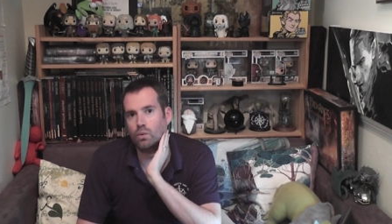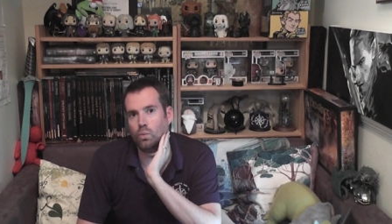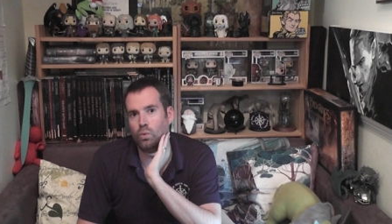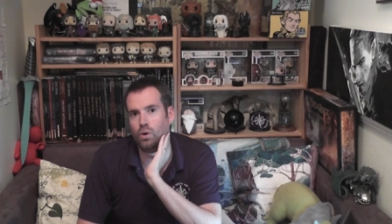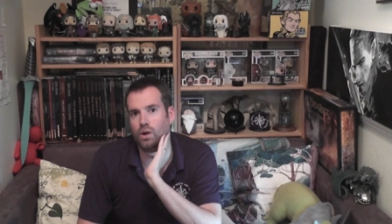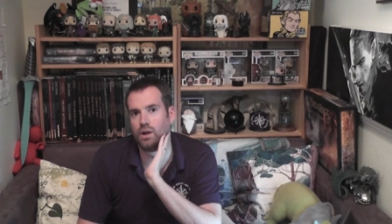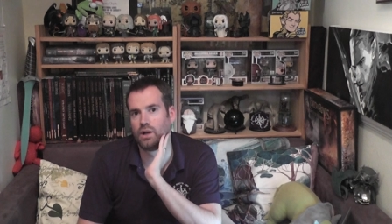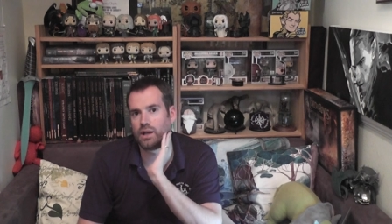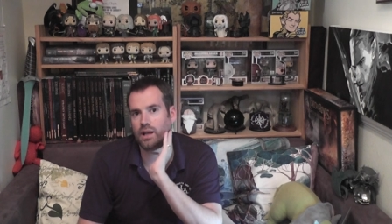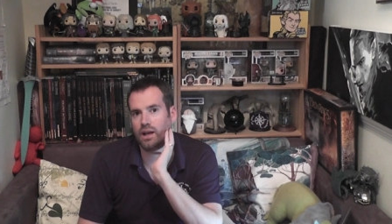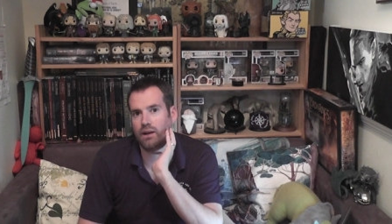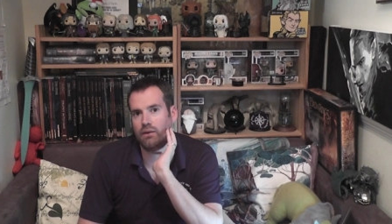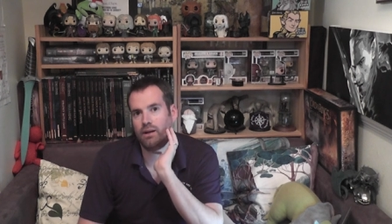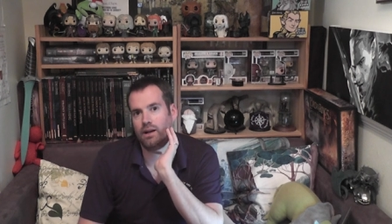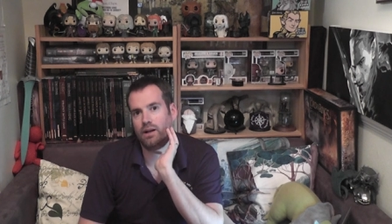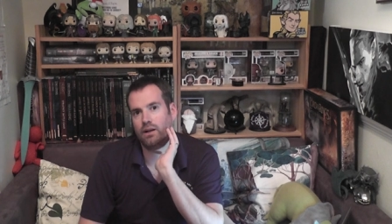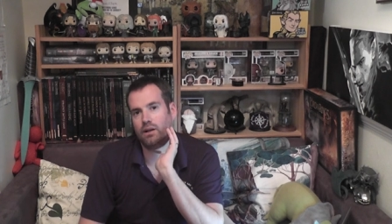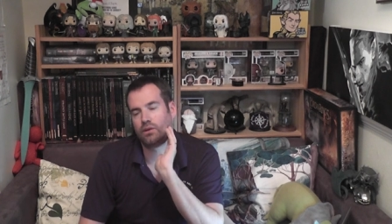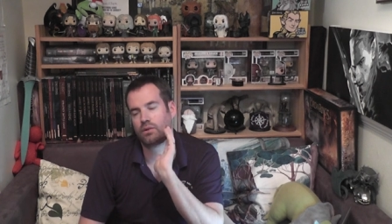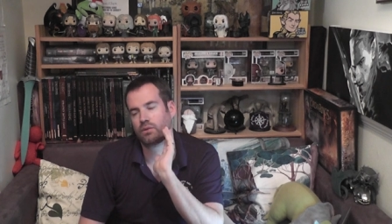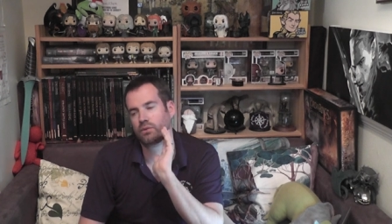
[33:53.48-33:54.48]
work out
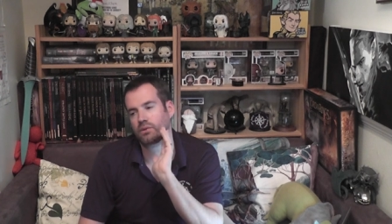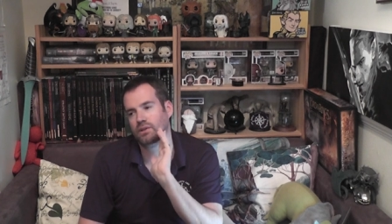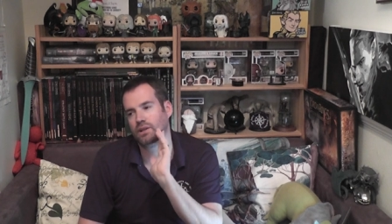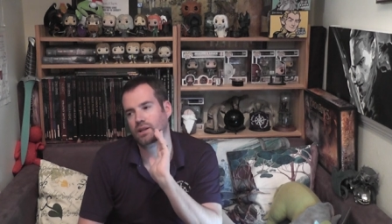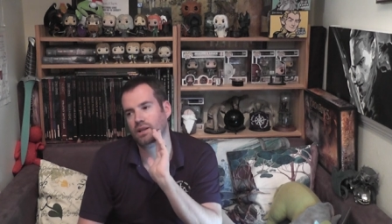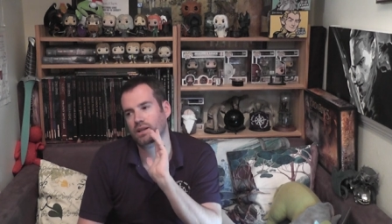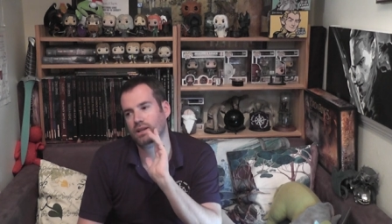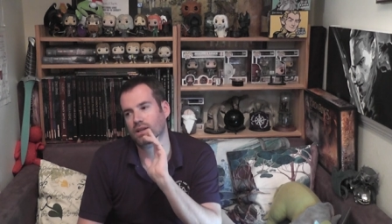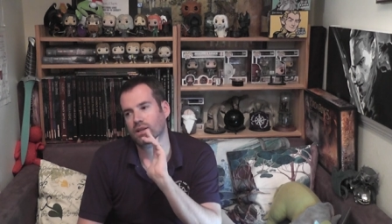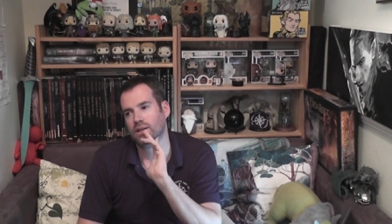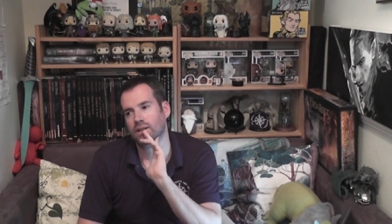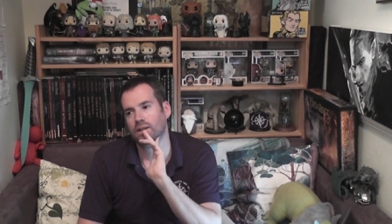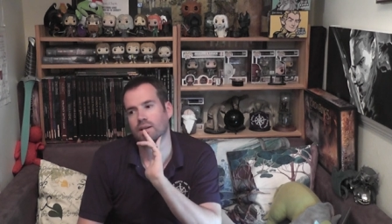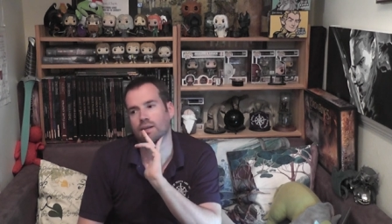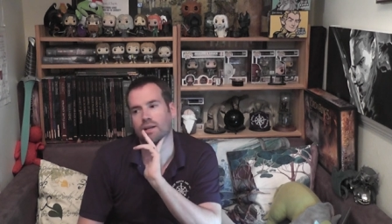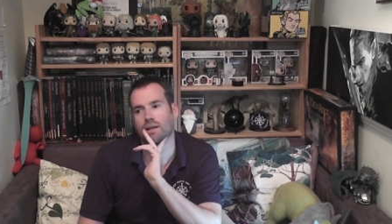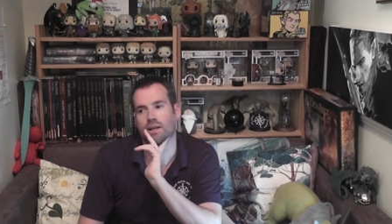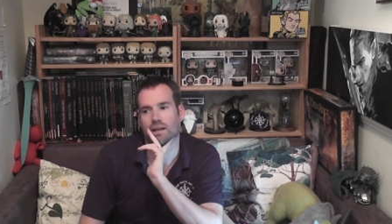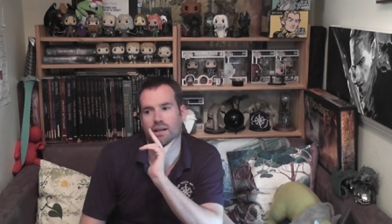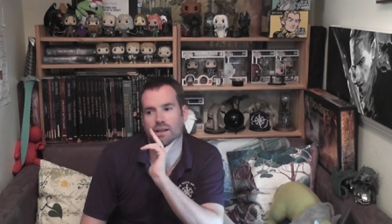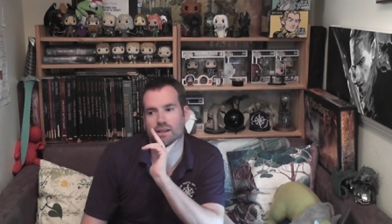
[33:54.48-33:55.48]
how long it's taken
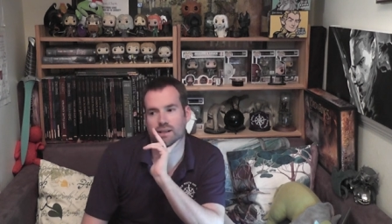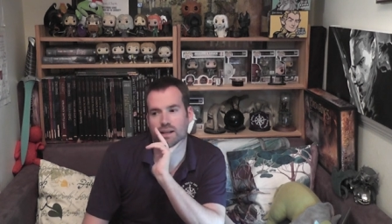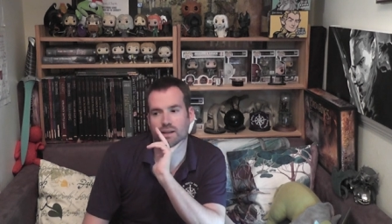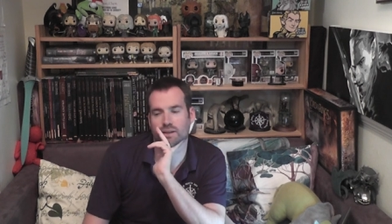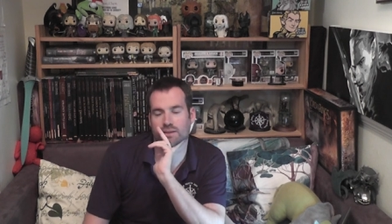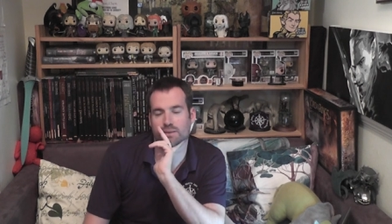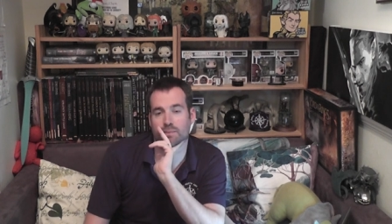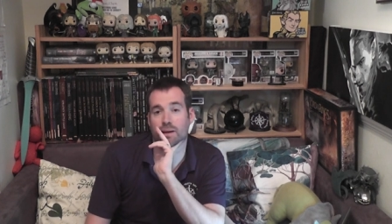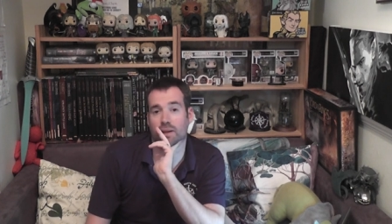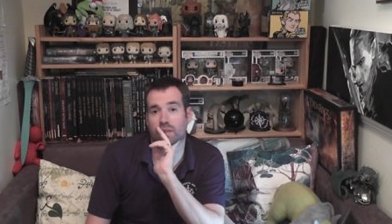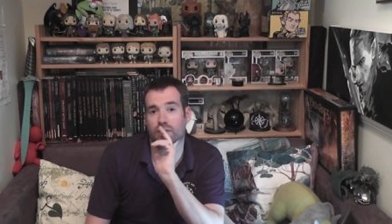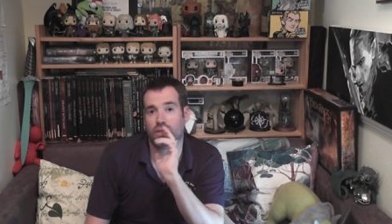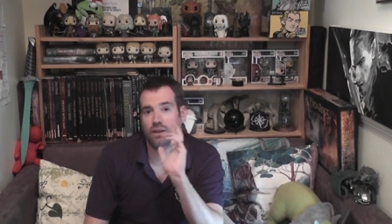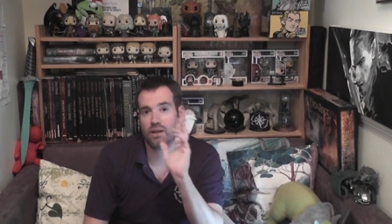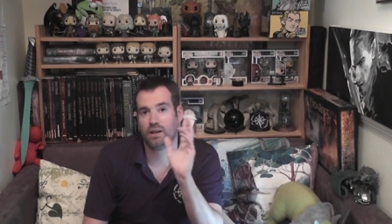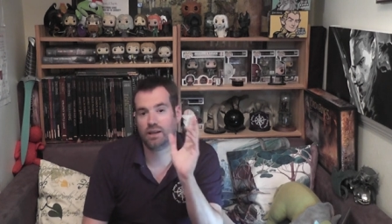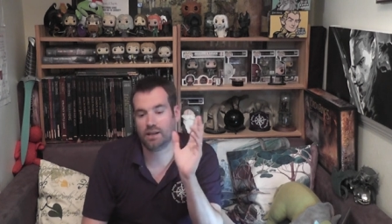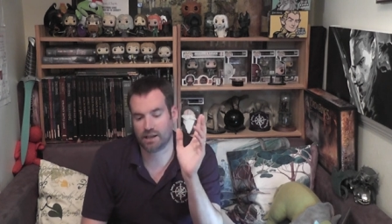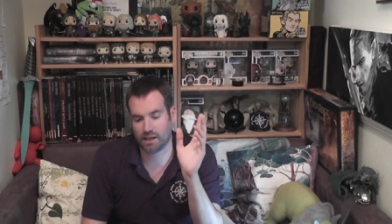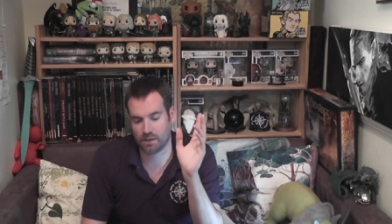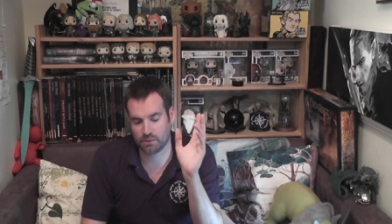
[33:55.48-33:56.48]
and yeah it's about
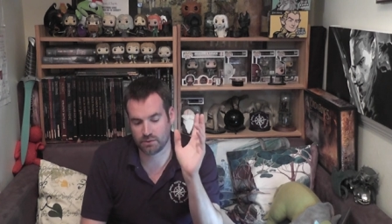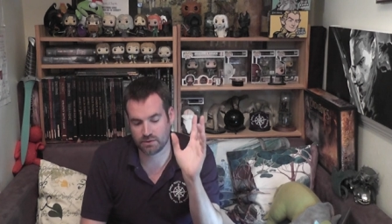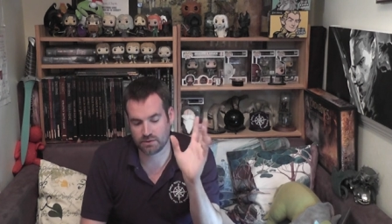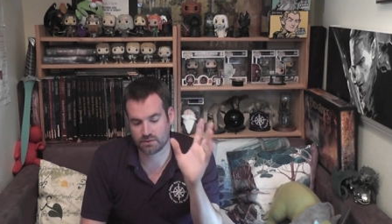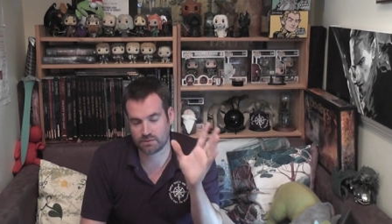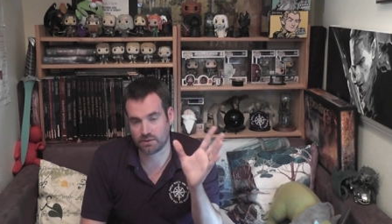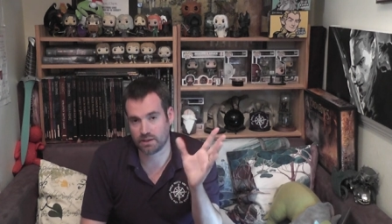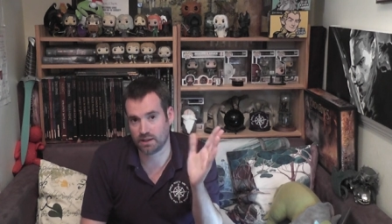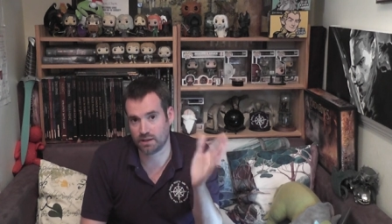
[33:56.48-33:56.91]
30 hours